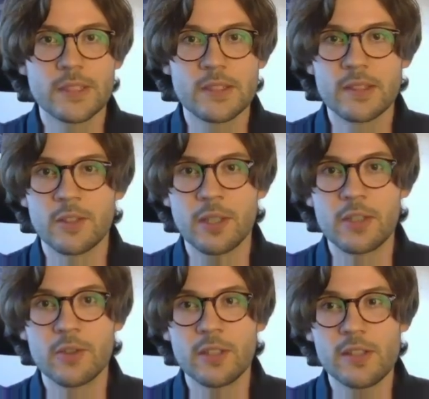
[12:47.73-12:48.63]

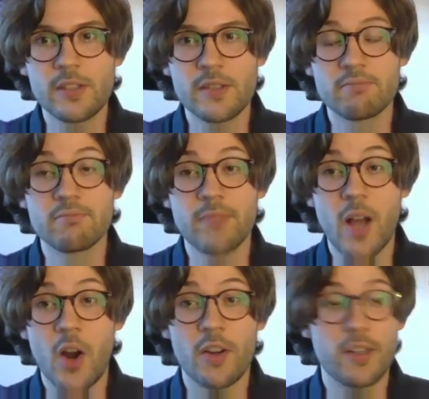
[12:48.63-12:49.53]
Grit units
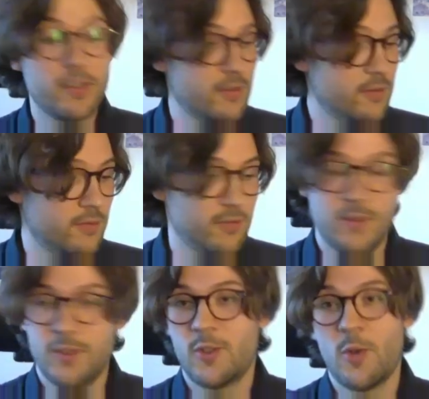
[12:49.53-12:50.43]
are
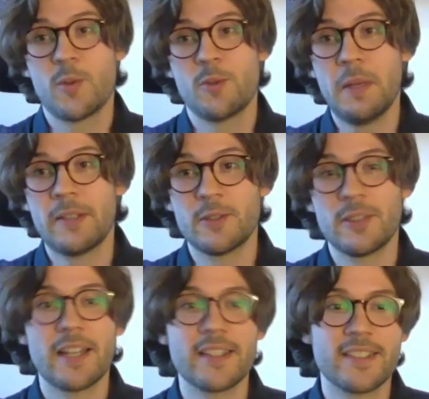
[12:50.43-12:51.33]
so much better
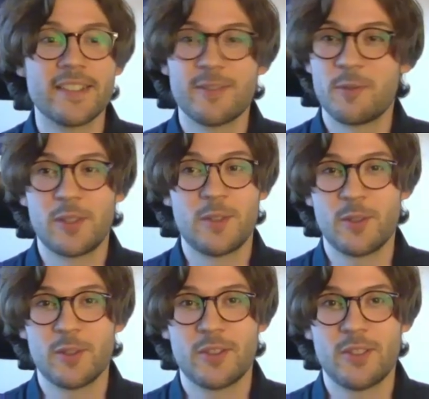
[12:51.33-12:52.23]
than what I
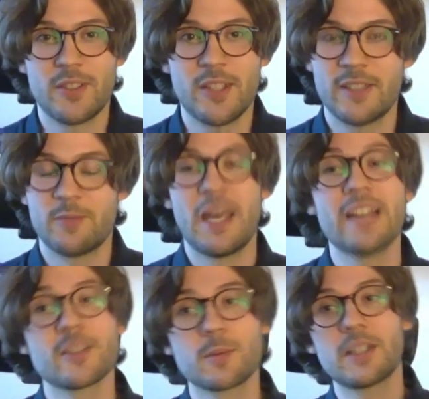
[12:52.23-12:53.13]
thought. Like, we
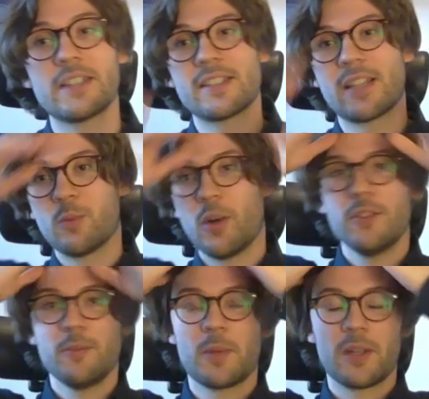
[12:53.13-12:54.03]
had some grit in set
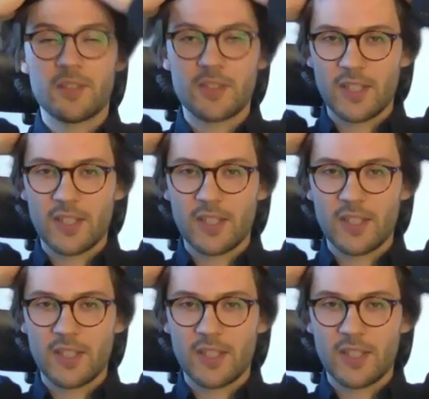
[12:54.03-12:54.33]
1, but